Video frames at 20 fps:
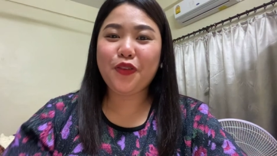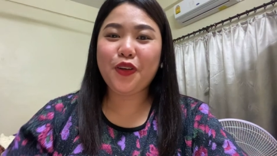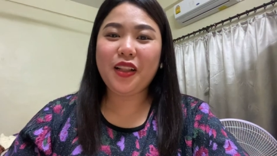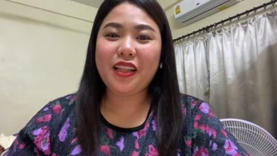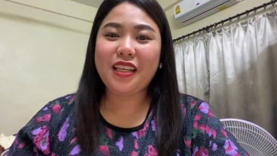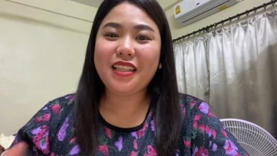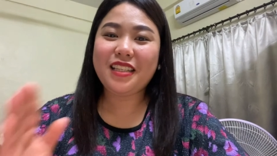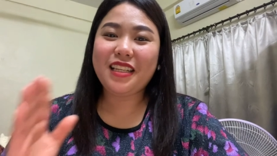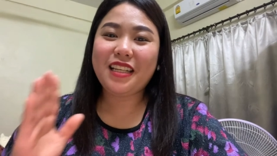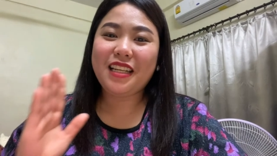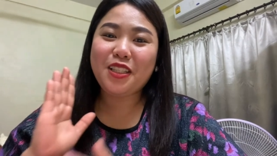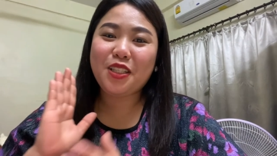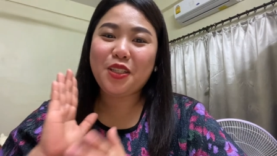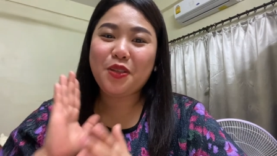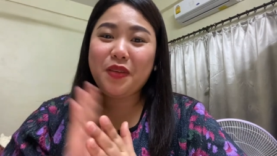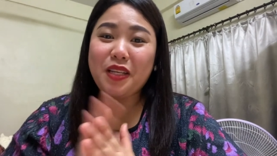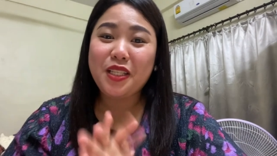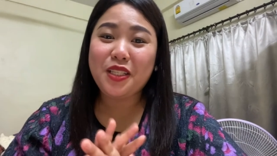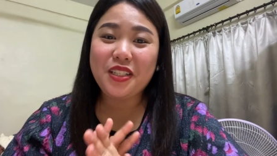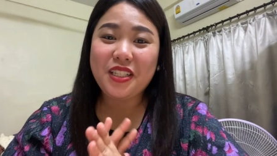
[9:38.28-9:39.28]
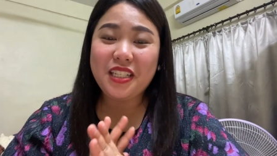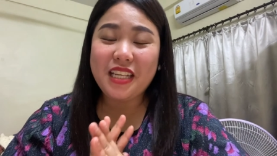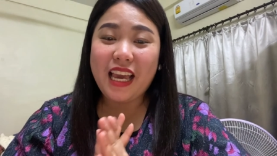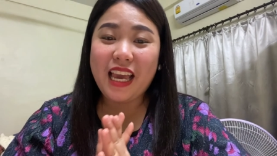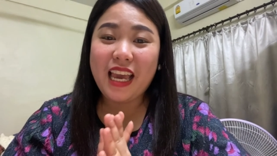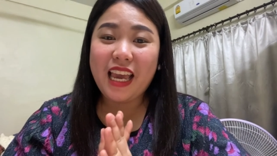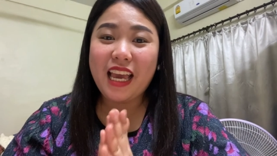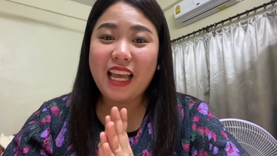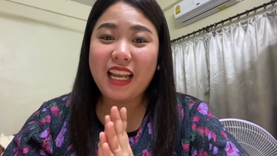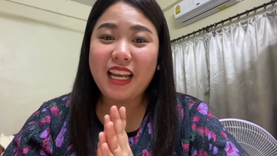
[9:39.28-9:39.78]
for listening to me
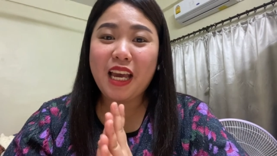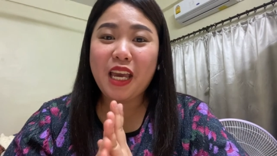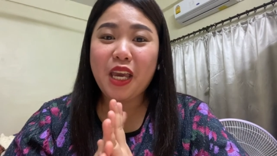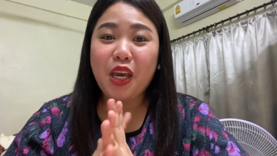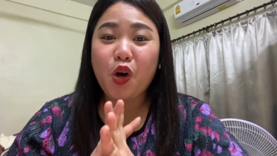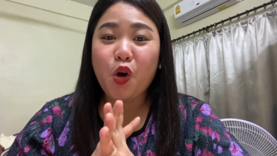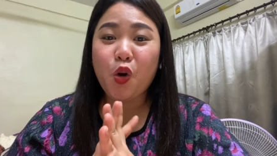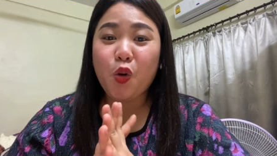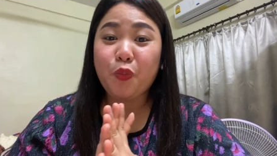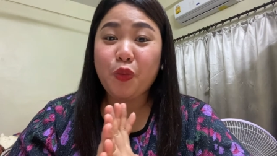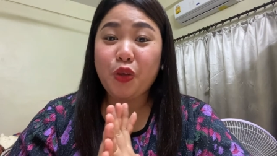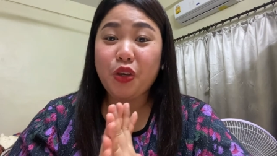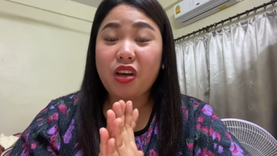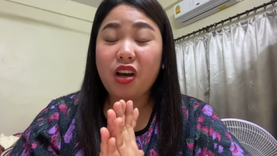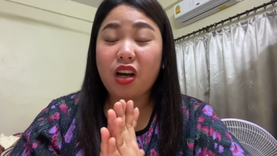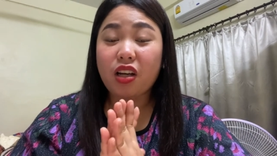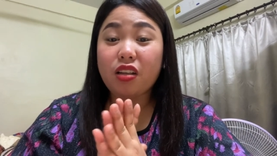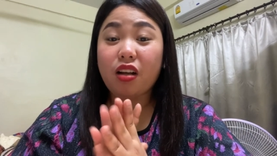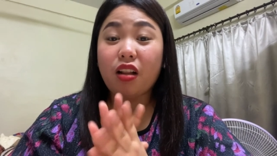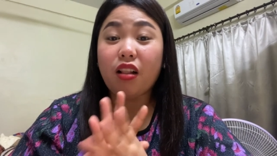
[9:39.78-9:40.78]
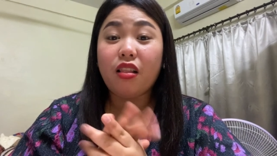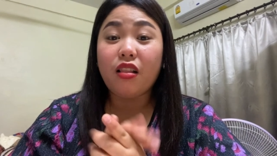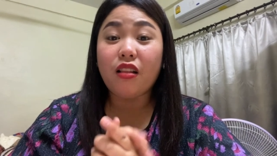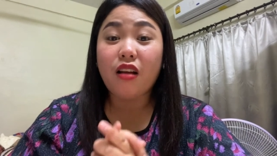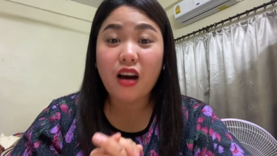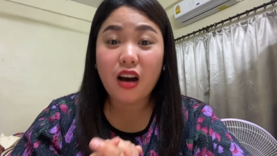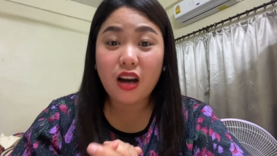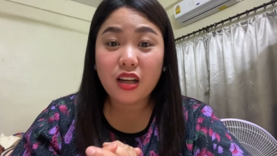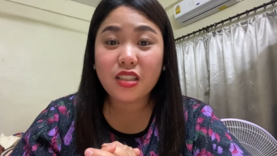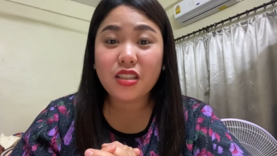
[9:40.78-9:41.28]
today and I hope you got a
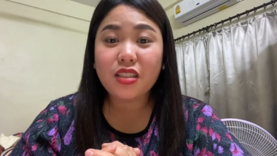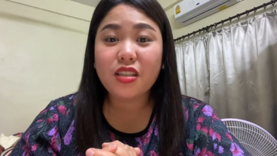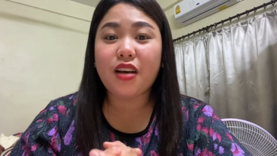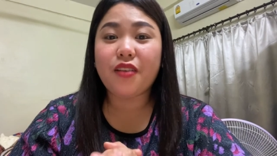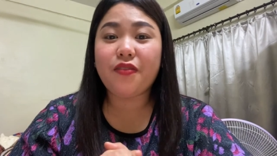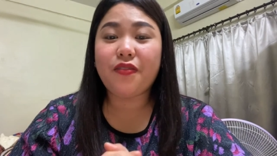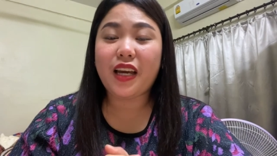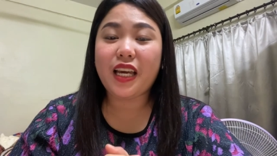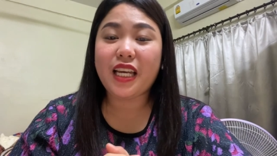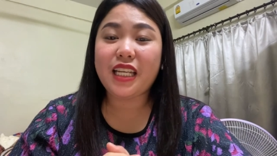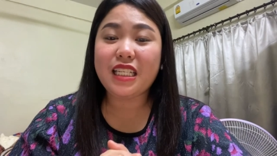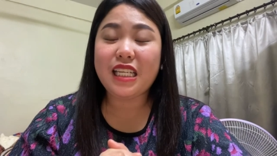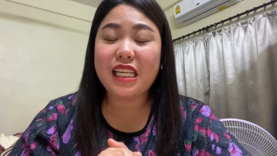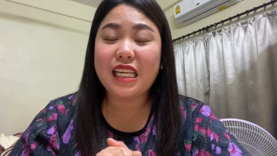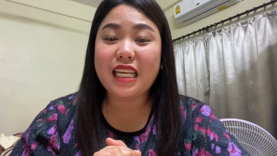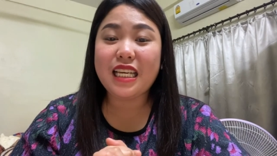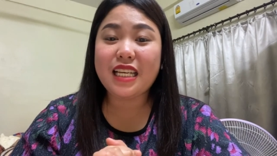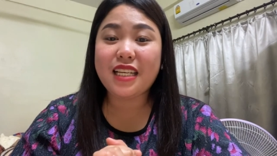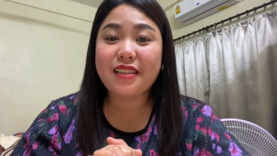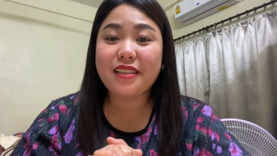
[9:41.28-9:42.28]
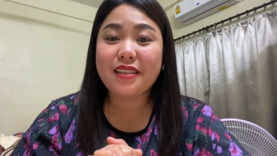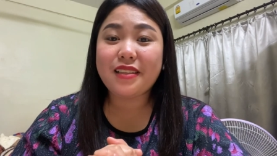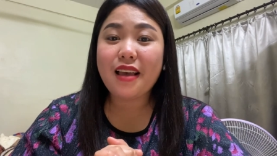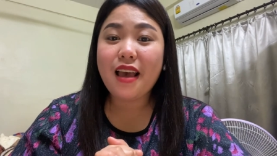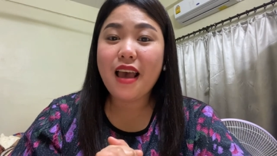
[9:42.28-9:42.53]
lot of ideas